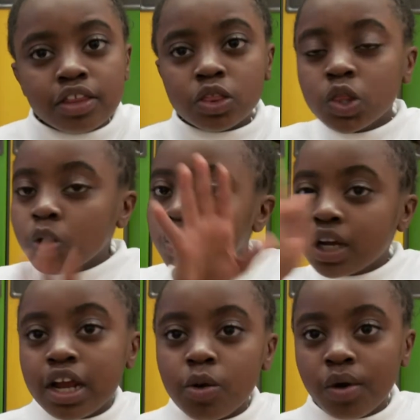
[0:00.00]
don't
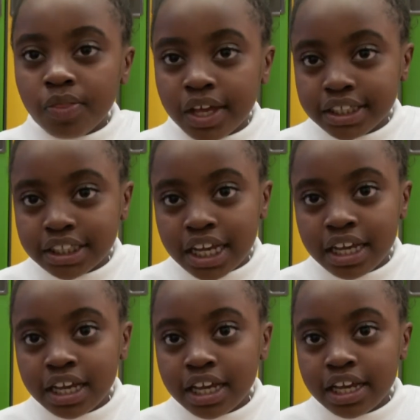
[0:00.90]
care what they say.
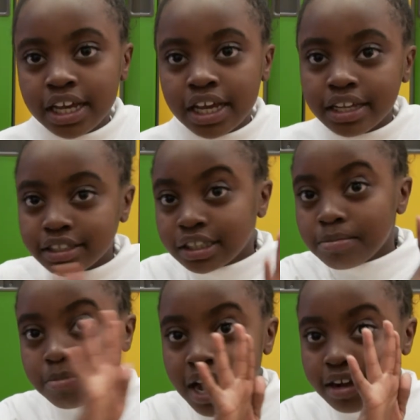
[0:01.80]
It doesn't
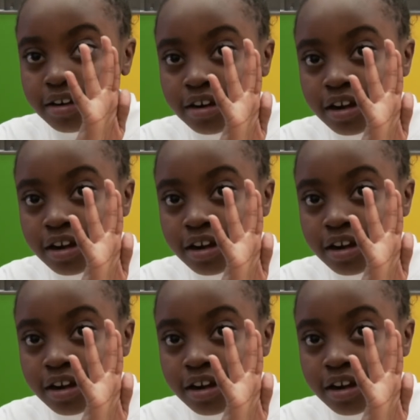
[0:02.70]
matter.